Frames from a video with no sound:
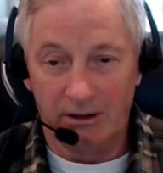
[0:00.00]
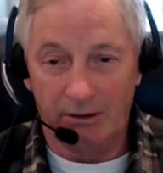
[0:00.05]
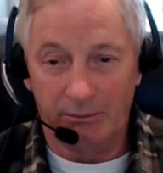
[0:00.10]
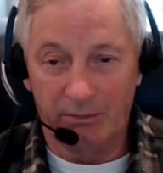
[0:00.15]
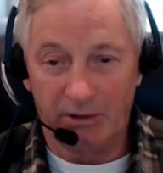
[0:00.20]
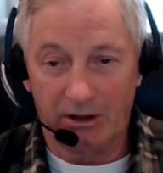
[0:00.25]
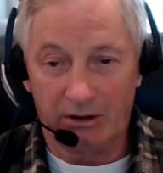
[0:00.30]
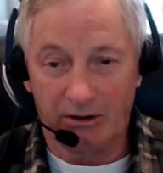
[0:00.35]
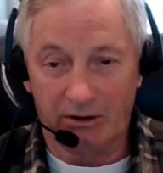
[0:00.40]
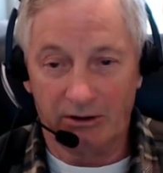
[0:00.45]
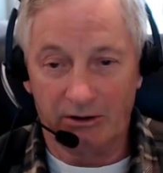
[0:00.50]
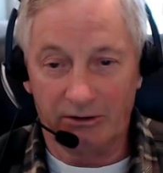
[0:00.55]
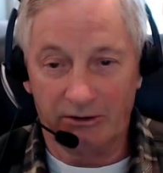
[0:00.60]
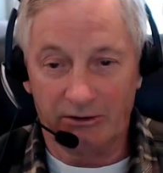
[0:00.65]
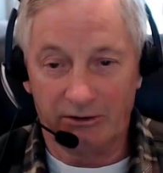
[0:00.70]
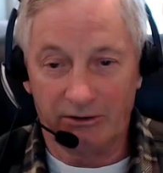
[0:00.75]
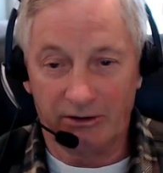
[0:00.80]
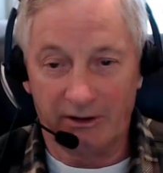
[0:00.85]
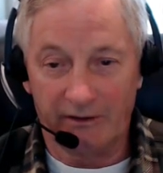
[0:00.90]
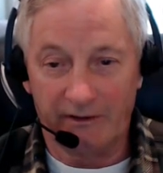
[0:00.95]

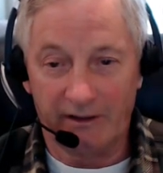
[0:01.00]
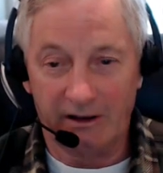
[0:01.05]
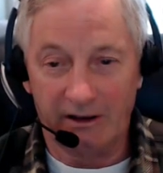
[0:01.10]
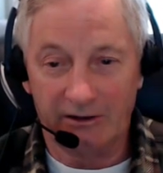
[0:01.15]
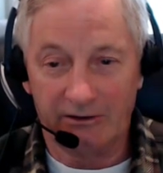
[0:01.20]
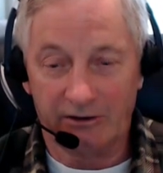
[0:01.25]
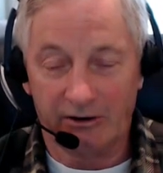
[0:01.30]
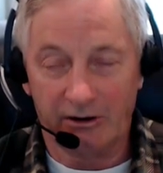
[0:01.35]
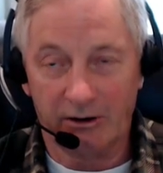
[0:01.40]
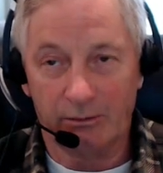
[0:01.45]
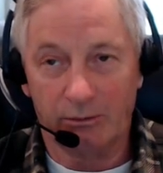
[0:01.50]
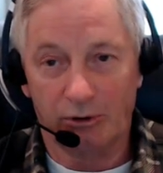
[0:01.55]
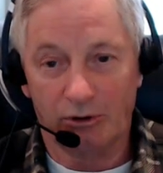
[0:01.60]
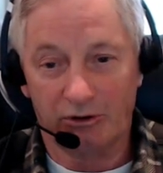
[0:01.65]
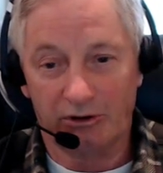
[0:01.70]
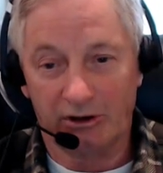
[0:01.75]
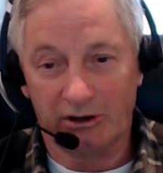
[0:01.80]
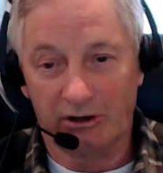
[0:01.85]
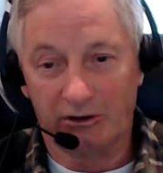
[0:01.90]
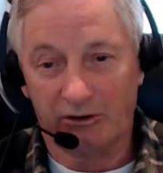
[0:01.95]
and then they started
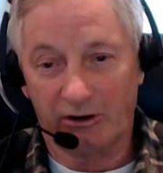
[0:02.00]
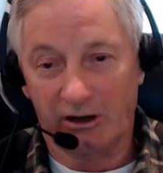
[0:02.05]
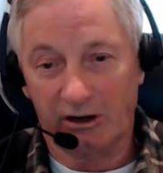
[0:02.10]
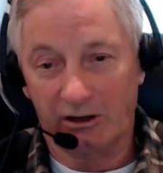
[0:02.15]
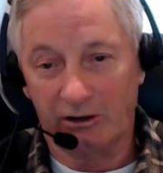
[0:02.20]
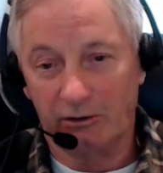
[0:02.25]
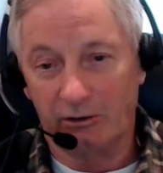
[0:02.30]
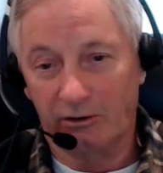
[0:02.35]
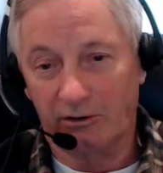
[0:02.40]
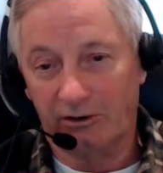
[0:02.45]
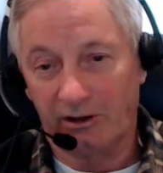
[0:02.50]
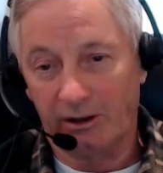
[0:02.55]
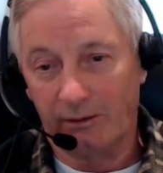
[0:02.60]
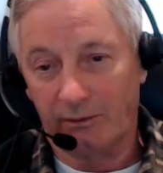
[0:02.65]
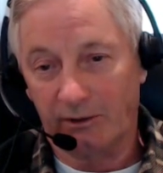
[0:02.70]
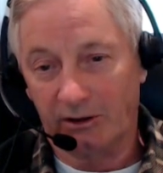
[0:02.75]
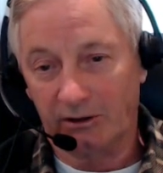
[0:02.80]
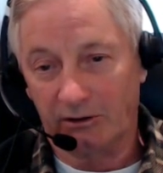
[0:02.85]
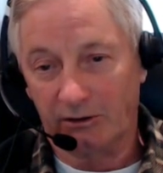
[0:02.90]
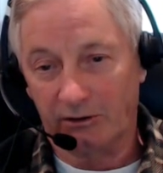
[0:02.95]
pushing and trying to do the same
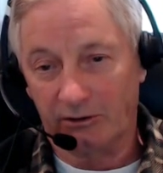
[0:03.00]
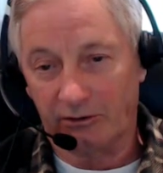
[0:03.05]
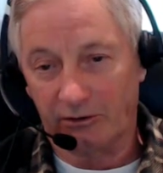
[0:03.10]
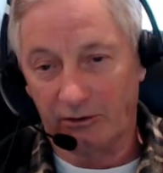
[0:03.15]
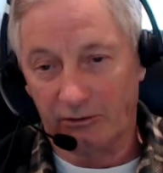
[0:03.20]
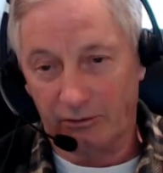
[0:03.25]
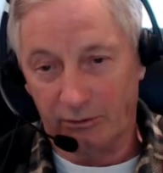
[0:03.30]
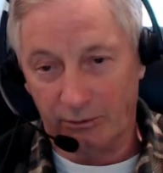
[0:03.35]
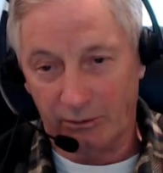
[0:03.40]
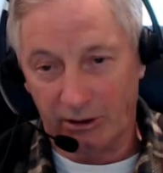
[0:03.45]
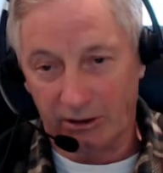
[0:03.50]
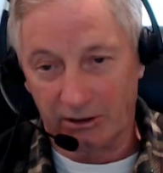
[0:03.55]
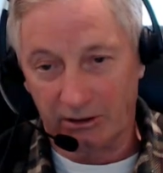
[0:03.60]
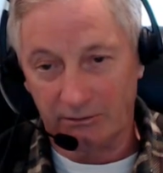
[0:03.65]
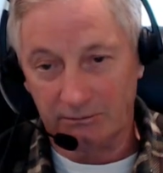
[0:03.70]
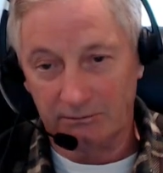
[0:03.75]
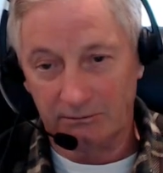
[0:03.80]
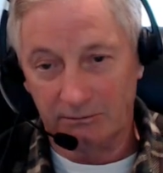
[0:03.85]
thing to the silver market.